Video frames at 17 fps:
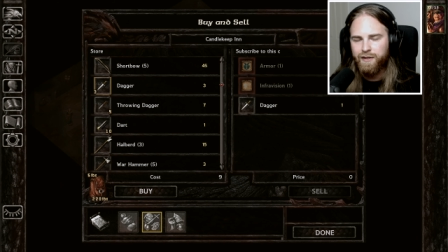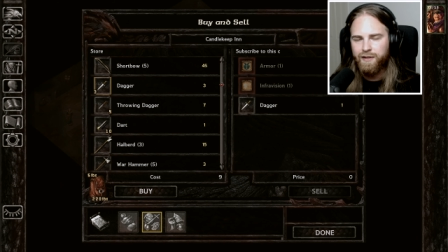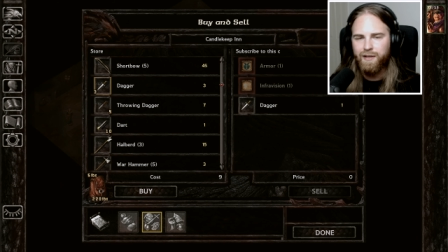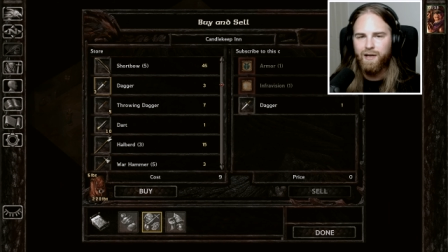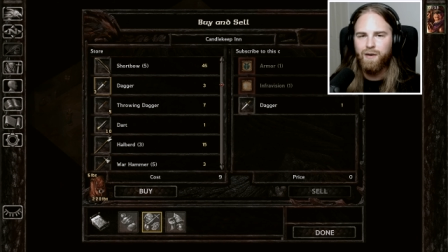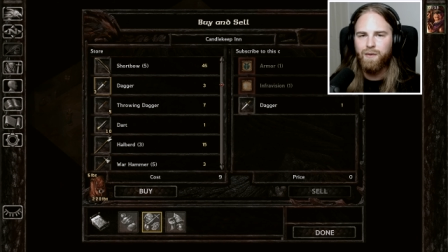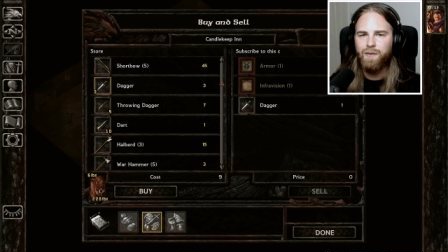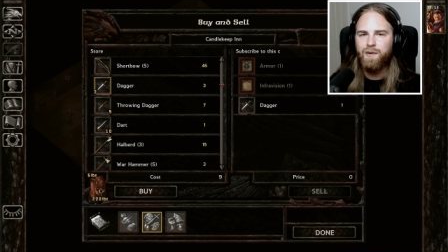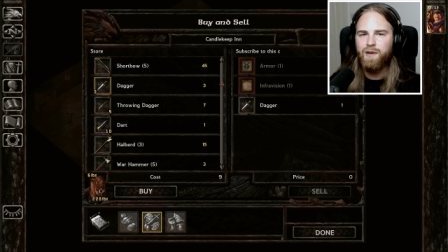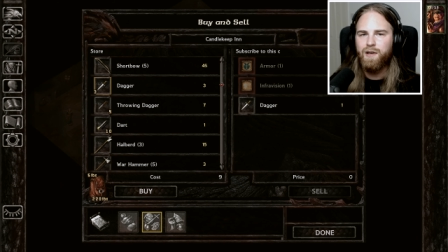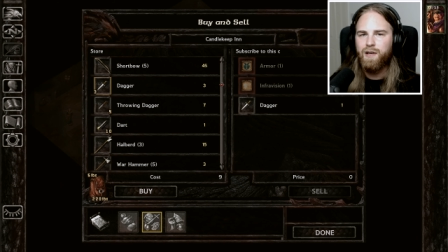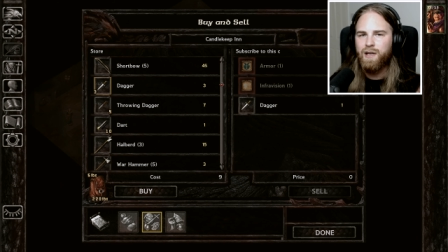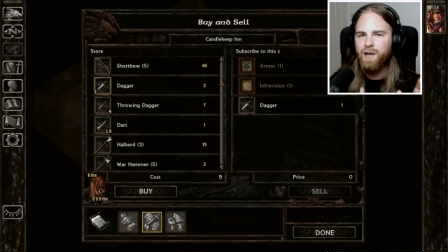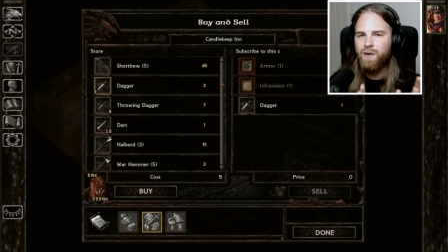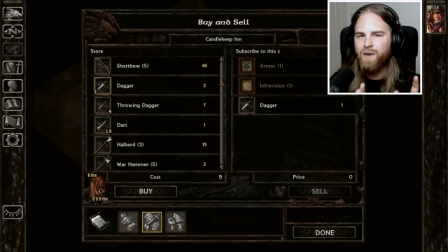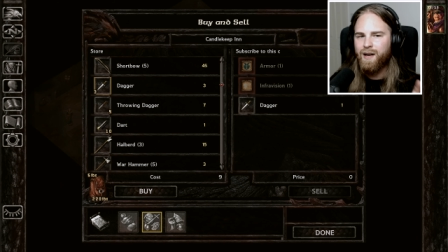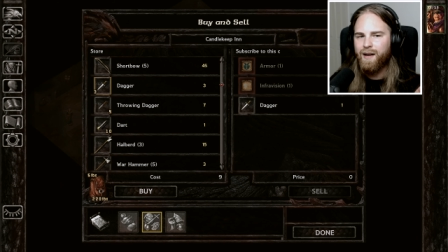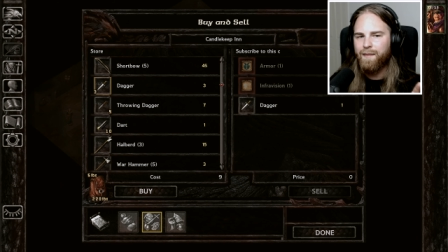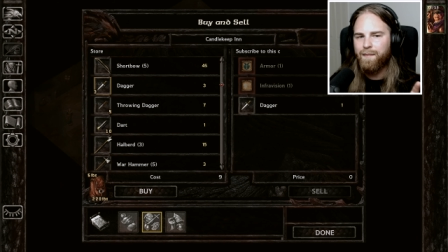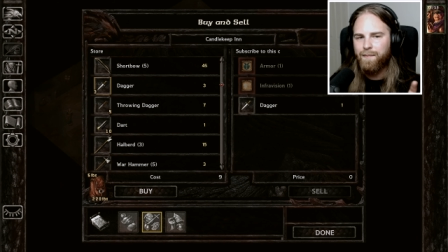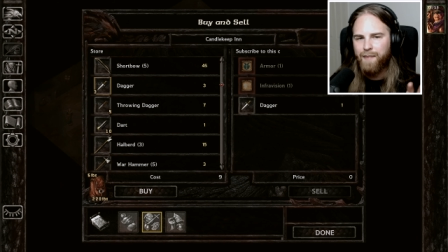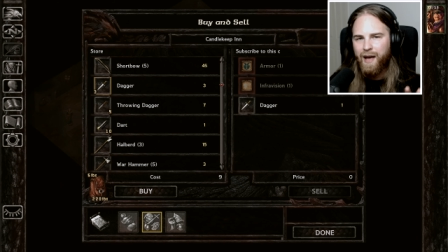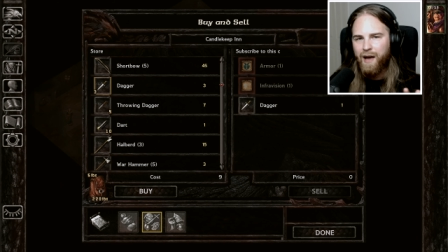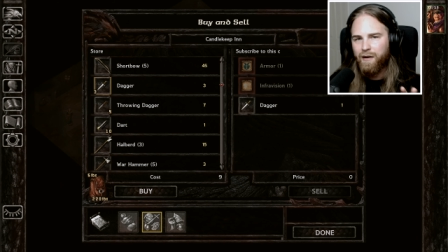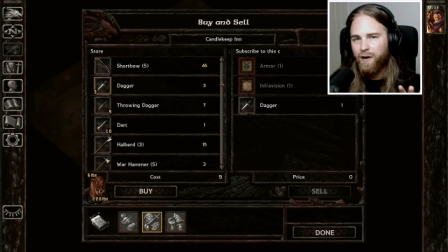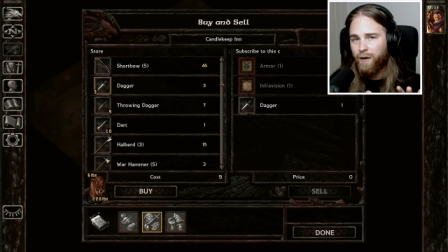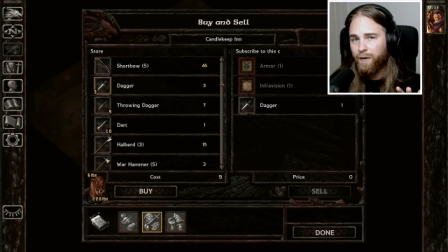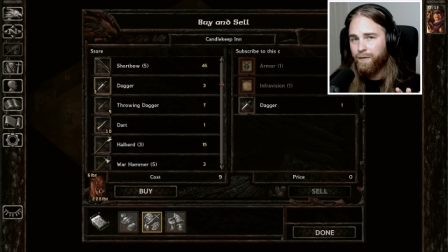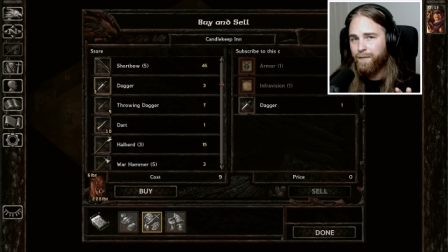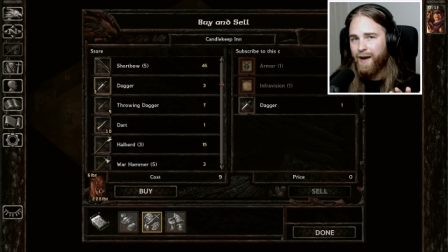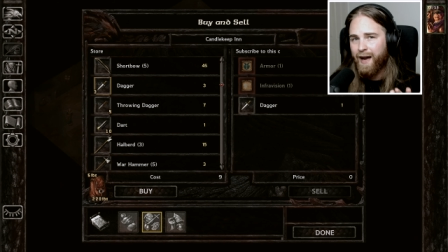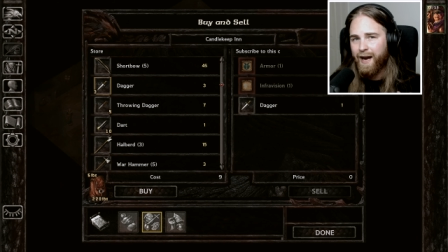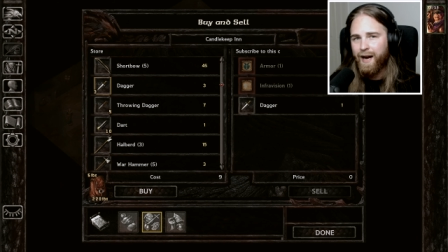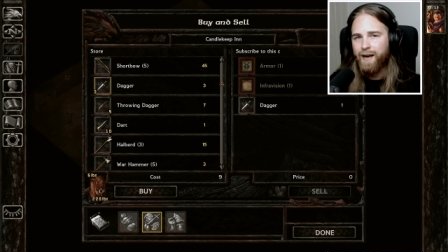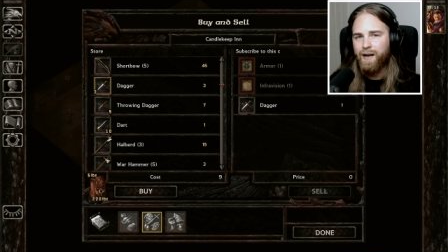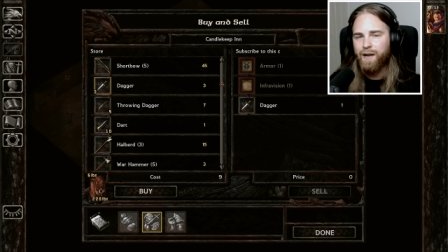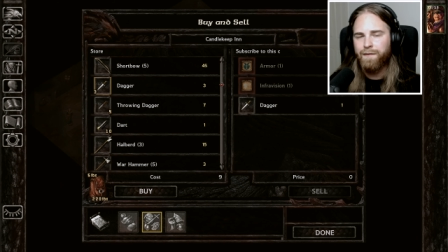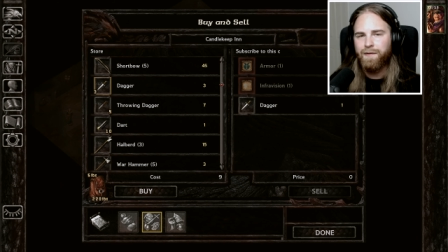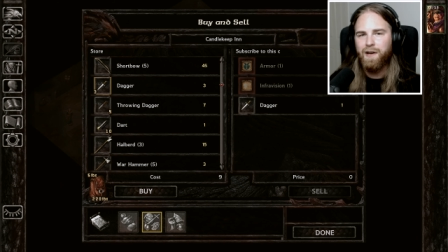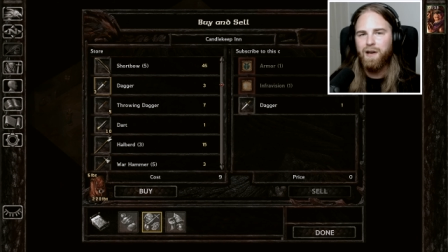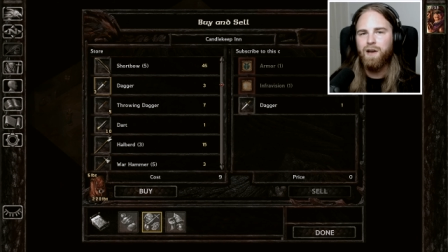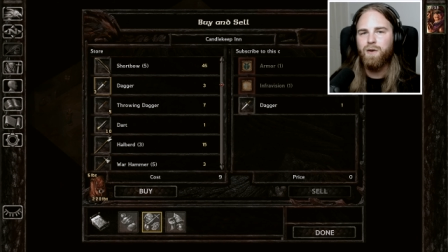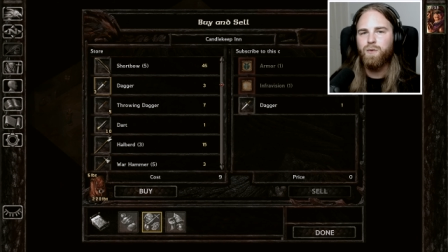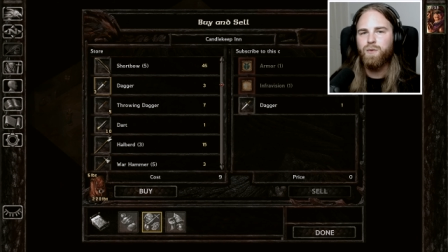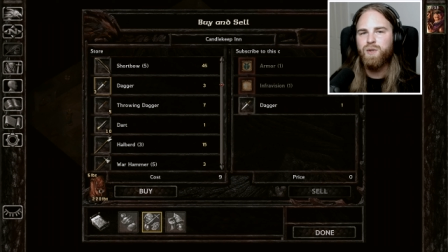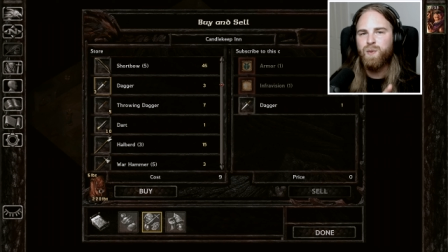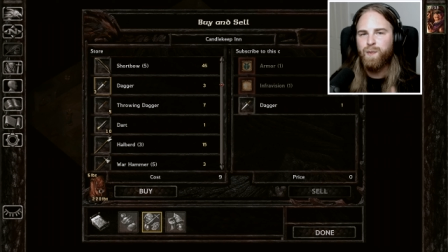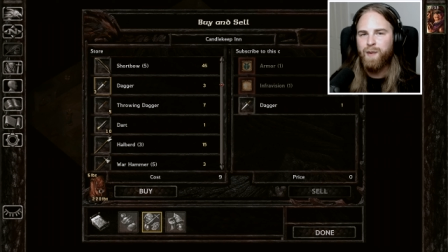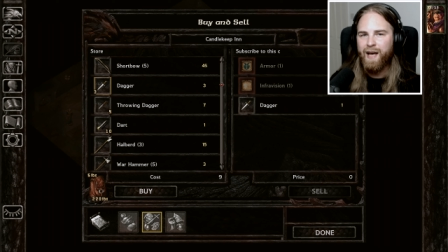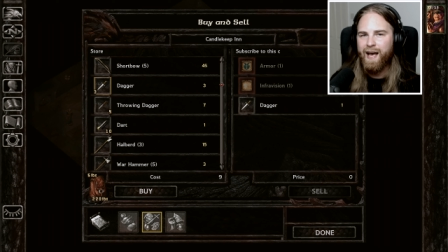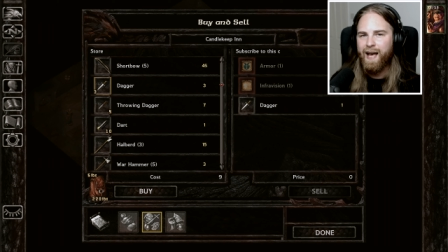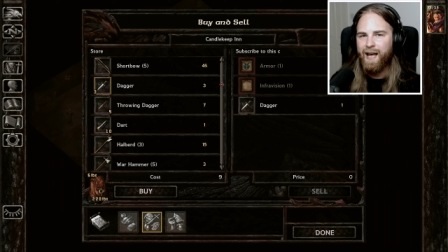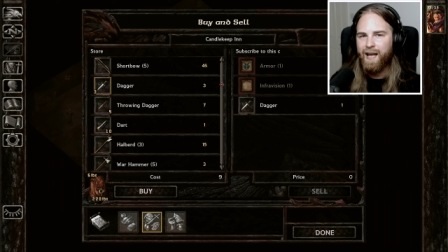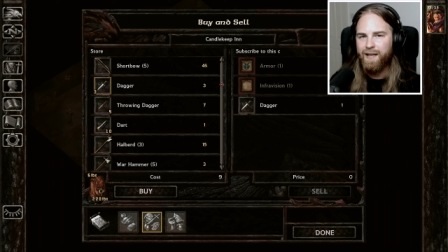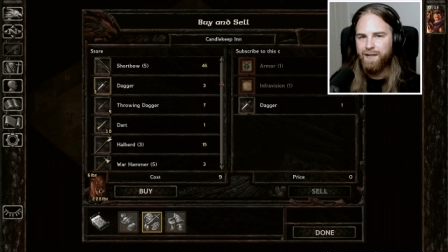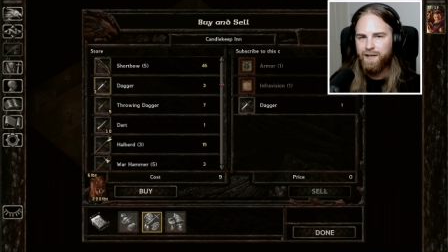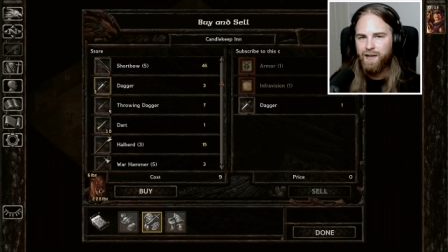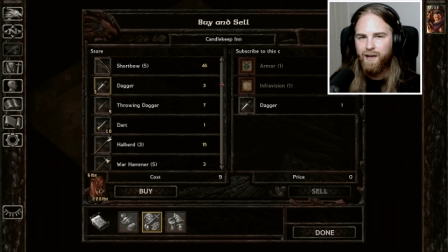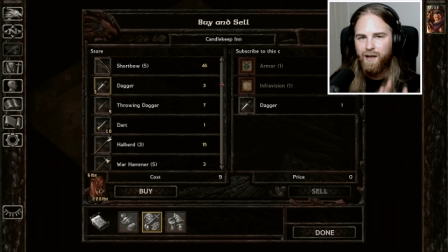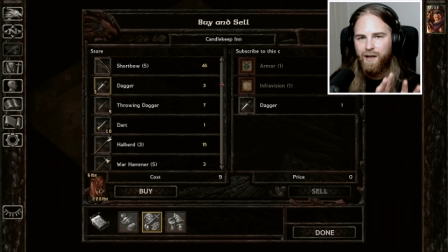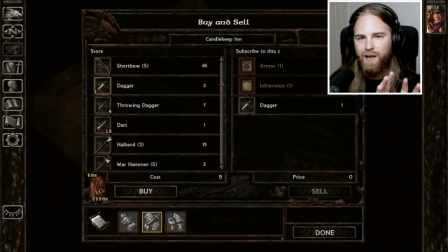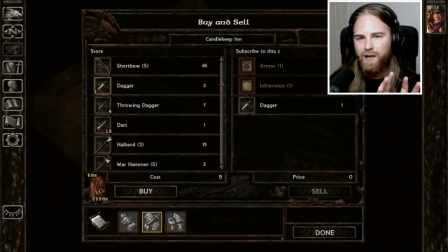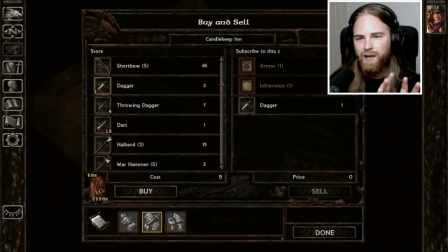So you are better off buying a few spares